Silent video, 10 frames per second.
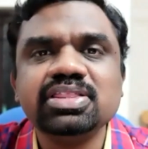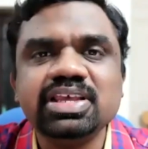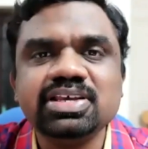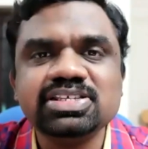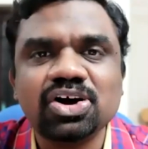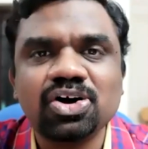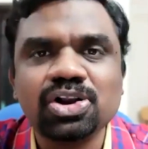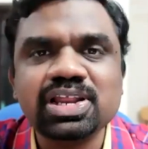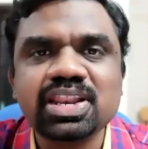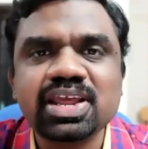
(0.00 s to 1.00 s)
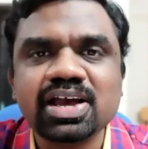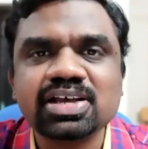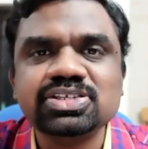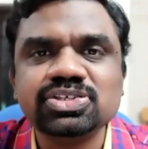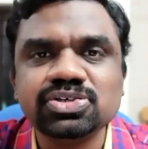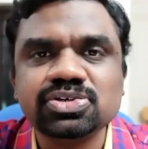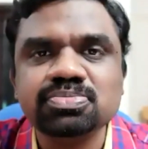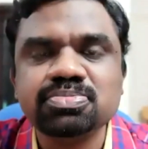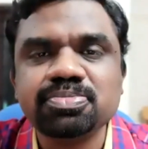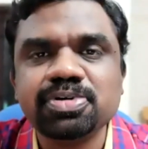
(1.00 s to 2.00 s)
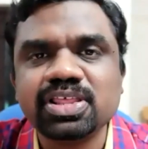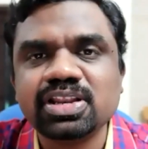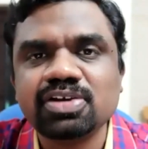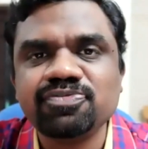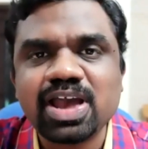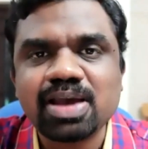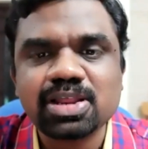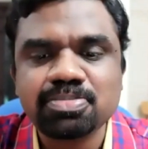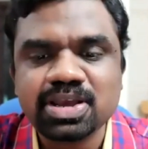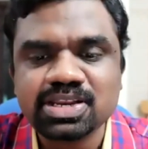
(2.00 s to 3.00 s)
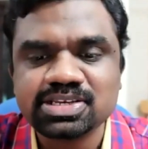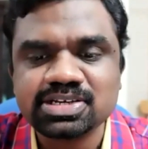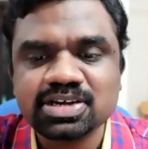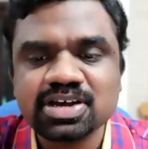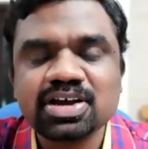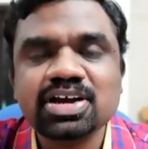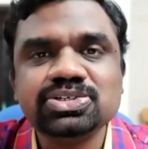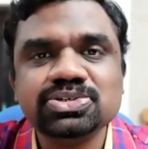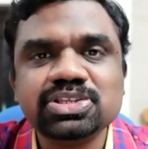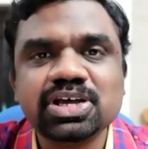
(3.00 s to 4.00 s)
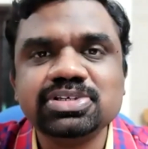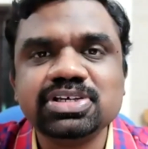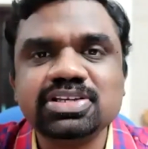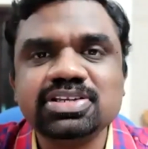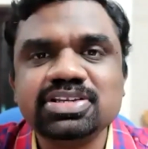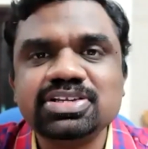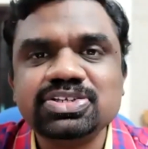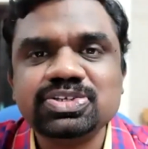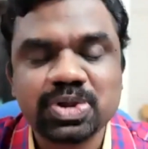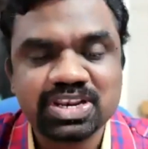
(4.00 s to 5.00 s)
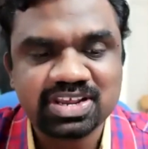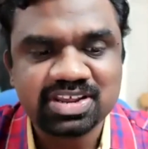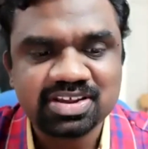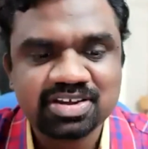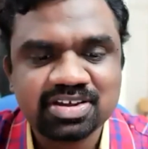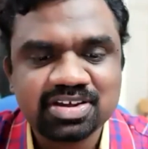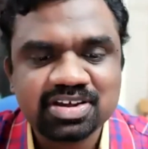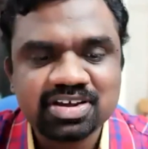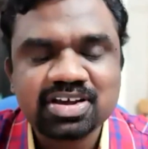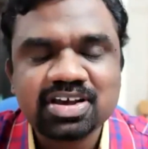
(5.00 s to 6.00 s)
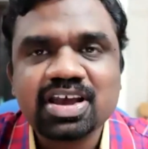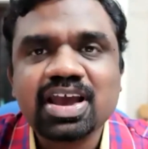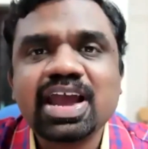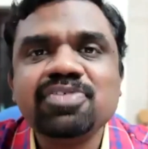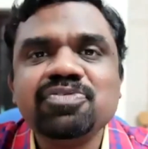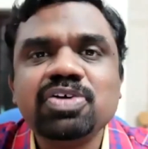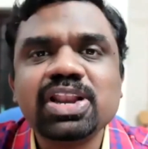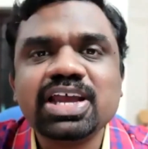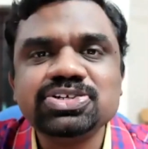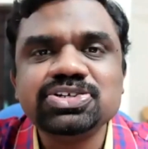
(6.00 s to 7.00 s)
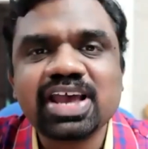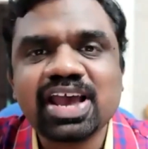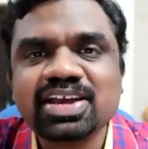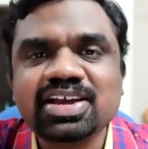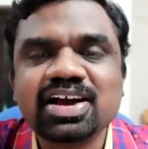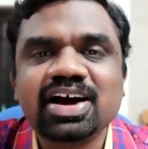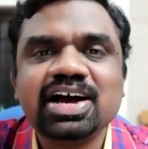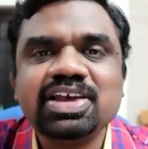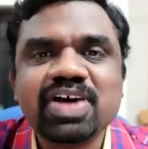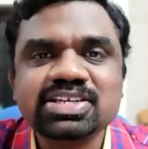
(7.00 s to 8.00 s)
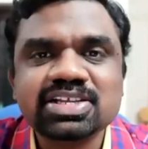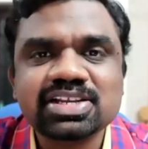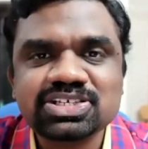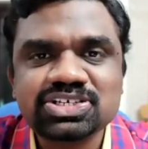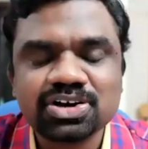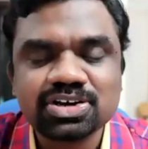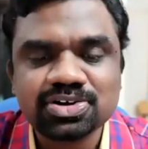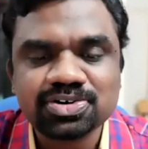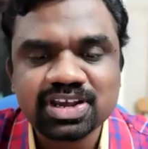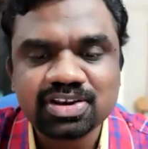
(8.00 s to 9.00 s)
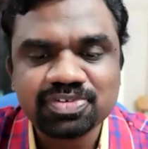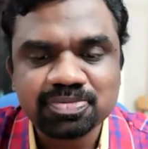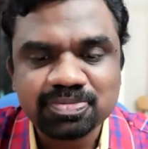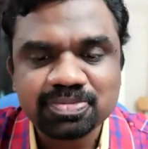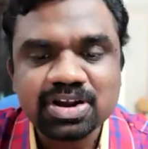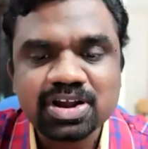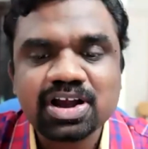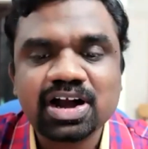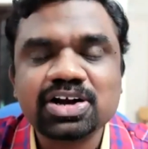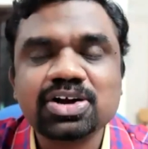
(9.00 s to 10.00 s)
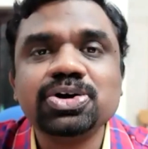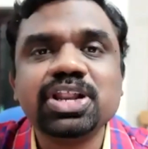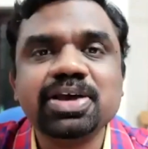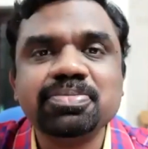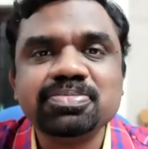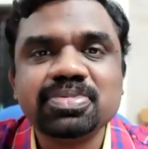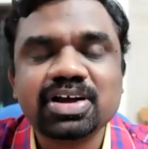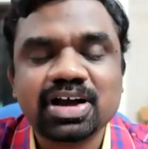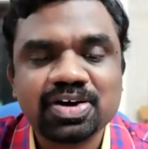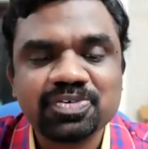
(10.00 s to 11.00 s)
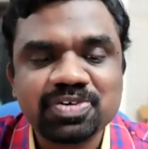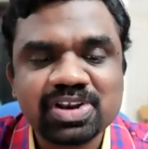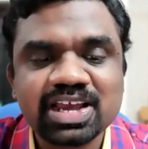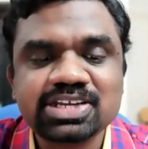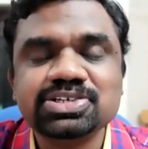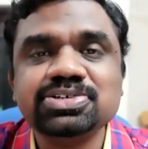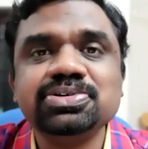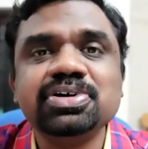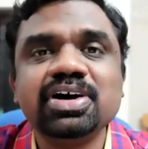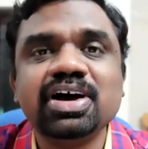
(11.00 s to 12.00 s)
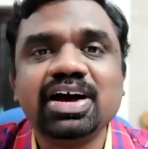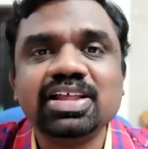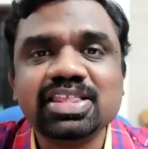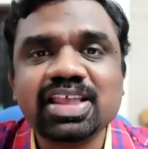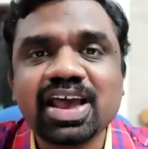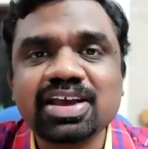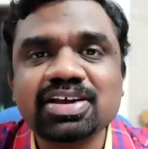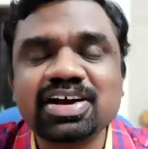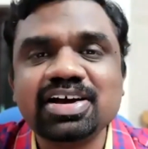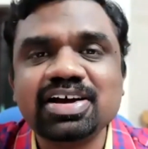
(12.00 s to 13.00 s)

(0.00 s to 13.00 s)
this All India Zoom Brethren Family Meet 2020. And we would like to thank Evangelist John Kurian from Kottayam. We would like to thank